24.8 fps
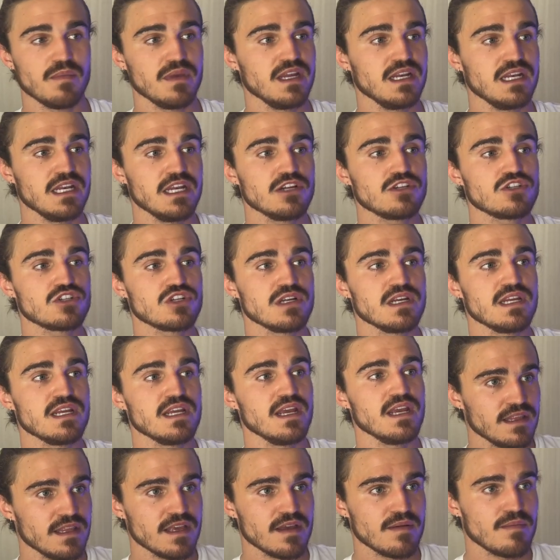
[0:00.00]
It literally,
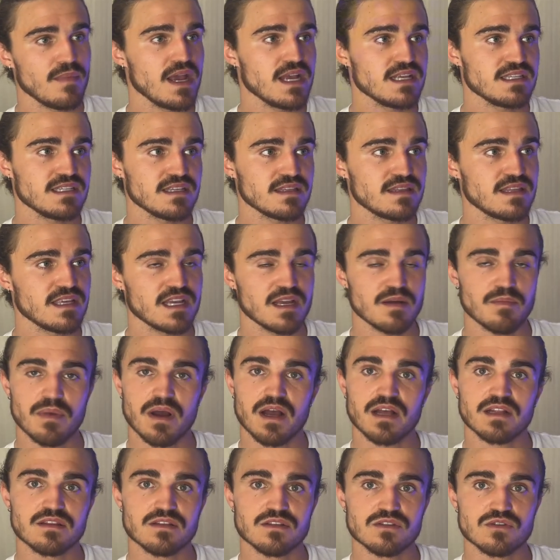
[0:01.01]
the amazing thing
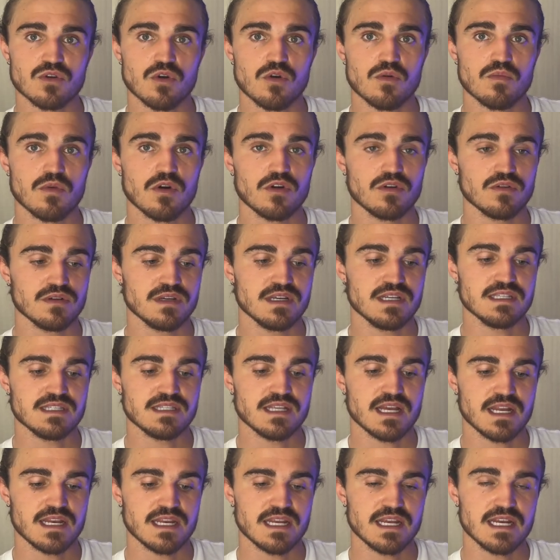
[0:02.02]
about this whole model is
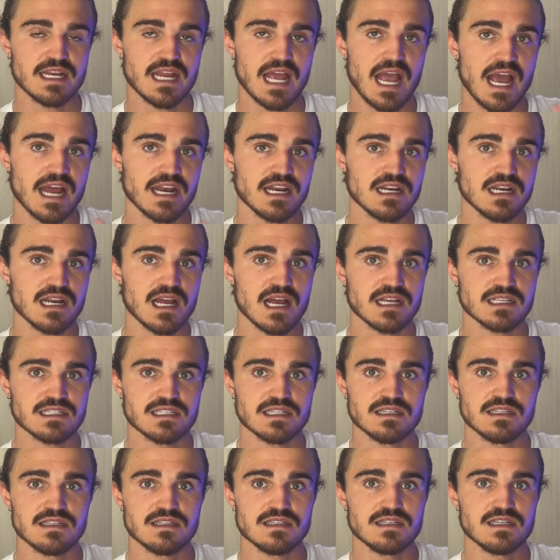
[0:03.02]
that it
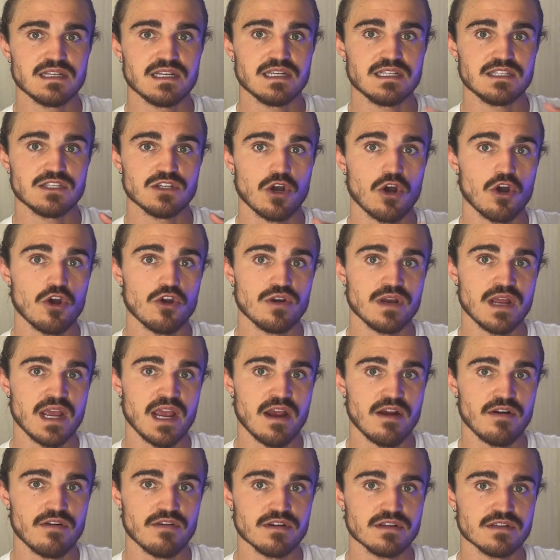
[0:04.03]
analyzes its own
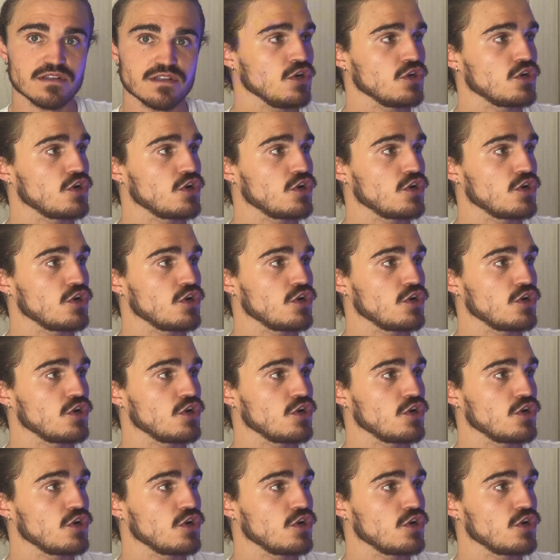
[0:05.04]
errors,